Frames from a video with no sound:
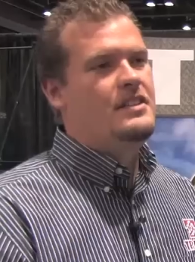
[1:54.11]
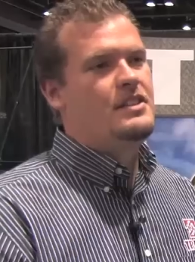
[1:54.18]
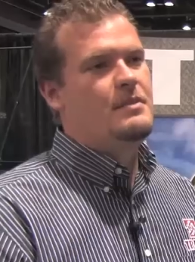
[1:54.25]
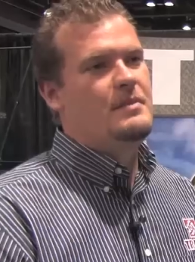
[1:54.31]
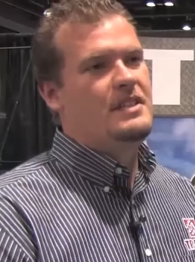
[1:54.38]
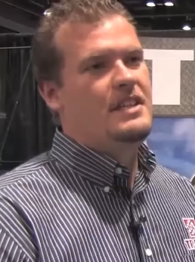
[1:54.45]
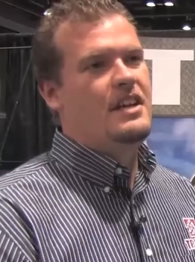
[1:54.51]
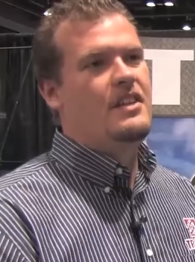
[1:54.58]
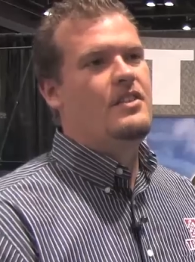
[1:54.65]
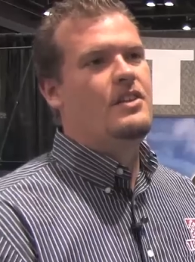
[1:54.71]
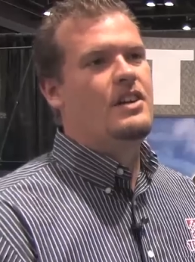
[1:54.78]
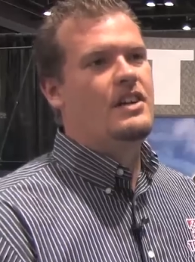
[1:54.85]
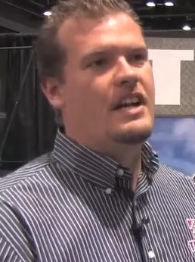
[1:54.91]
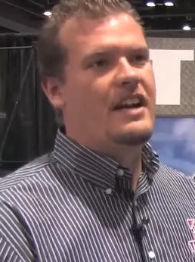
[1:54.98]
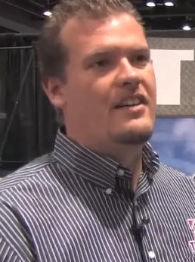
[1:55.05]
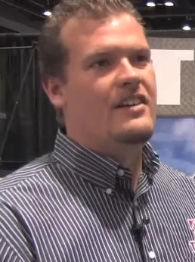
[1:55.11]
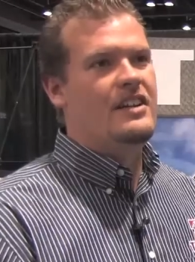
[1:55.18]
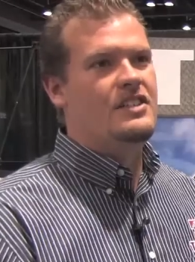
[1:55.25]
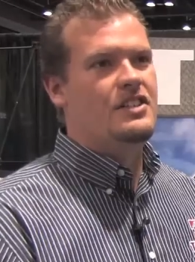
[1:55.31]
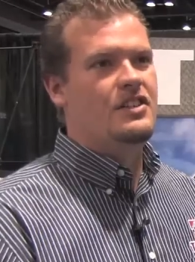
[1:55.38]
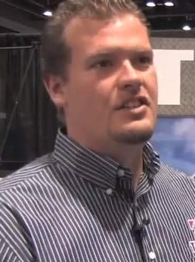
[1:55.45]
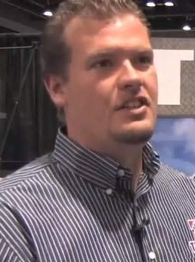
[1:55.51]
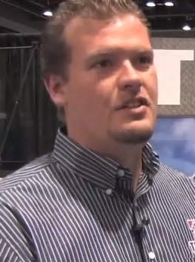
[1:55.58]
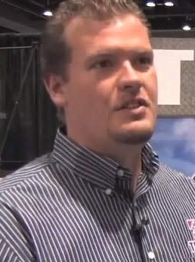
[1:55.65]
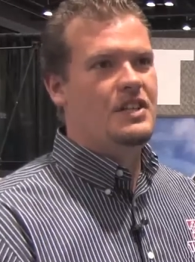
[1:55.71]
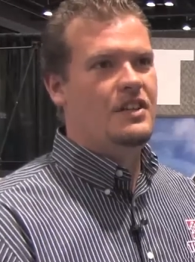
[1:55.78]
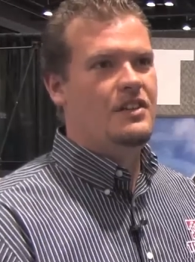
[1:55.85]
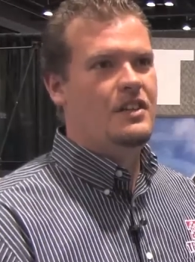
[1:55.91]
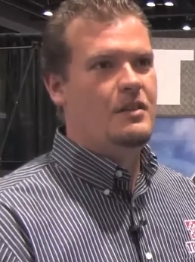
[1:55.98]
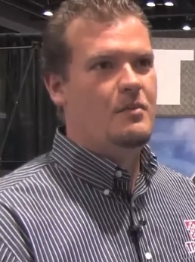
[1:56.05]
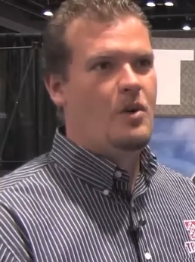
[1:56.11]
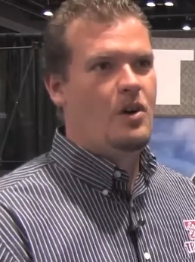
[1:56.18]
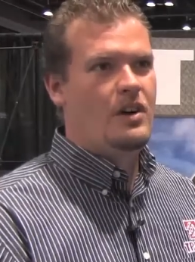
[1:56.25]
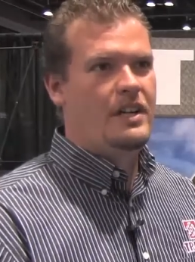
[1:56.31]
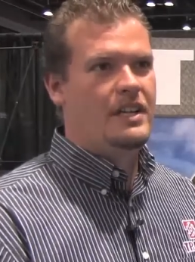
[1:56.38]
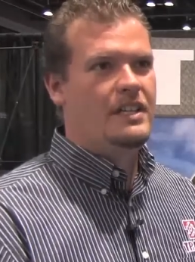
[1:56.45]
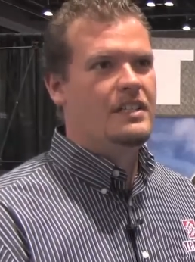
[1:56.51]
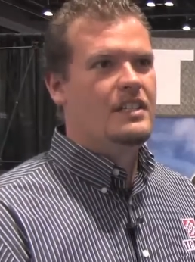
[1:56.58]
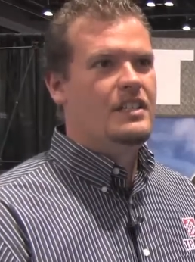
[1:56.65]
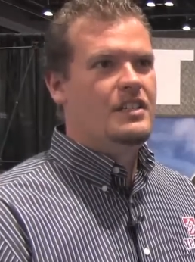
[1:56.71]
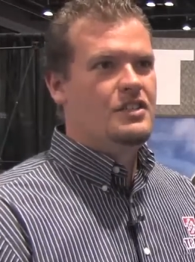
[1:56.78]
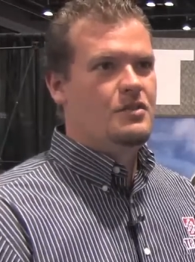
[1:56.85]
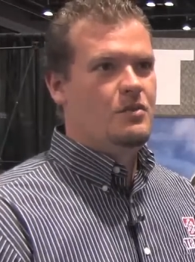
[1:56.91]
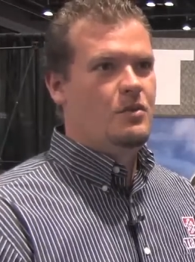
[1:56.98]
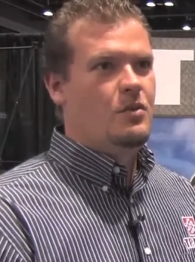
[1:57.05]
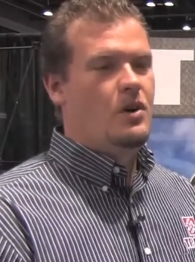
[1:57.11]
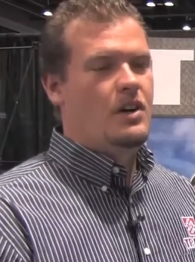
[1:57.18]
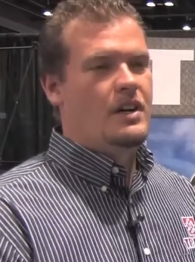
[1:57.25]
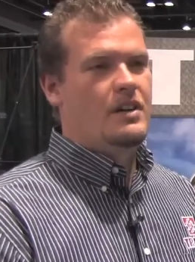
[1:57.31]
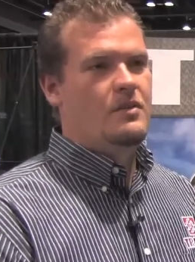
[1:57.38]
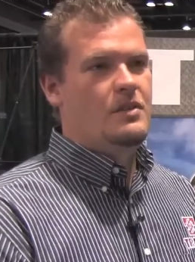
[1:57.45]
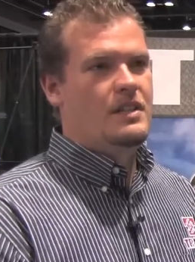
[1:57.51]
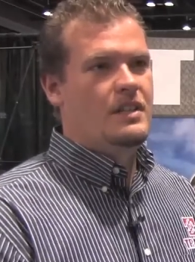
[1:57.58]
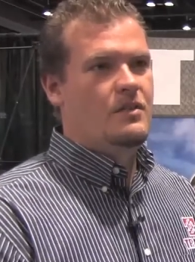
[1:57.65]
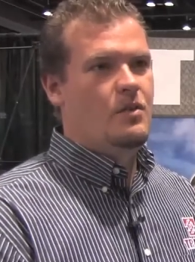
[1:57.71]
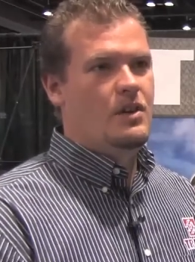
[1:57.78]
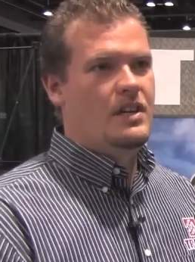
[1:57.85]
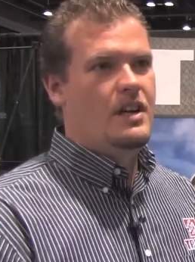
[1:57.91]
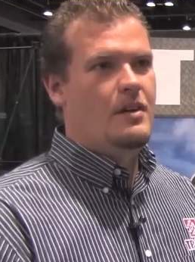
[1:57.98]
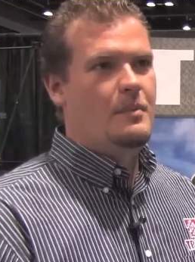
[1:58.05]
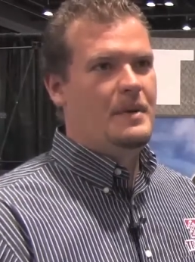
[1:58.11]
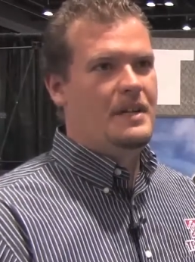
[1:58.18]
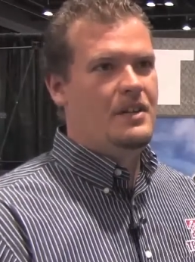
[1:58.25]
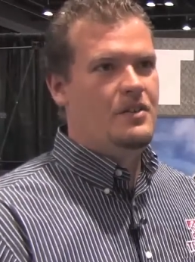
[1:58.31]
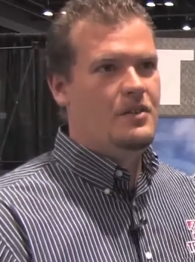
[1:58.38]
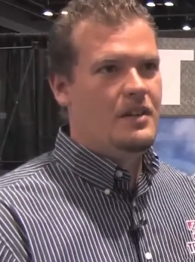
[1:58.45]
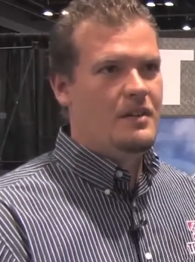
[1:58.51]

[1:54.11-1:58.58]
Some of the other areas are the utility market. So we're working with one company who